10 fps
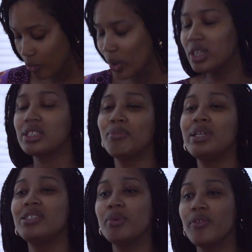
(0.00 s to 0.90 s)
what does it
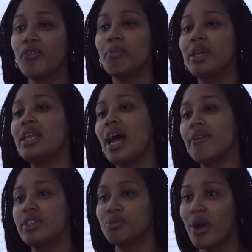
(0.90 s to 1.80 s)
mean to be for me to
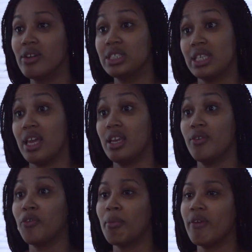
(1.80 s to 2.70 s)
have this brown skin
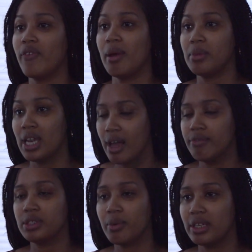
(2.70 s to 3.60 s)
and for my family to
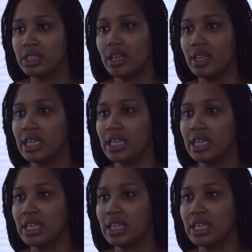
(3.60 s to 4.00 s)
have this brown skin?